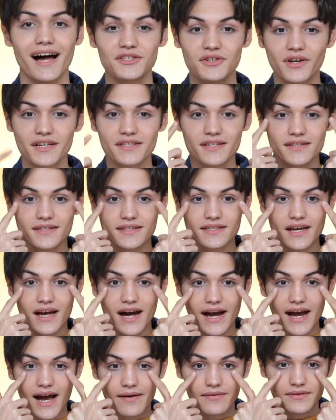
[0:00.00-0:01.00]
As you guys can see,
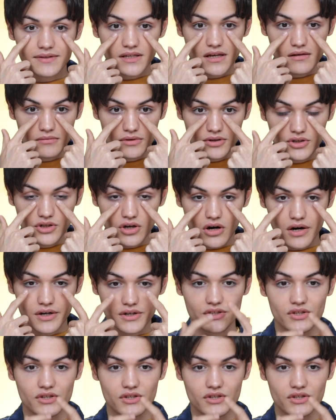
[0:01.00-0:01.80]
I have some dark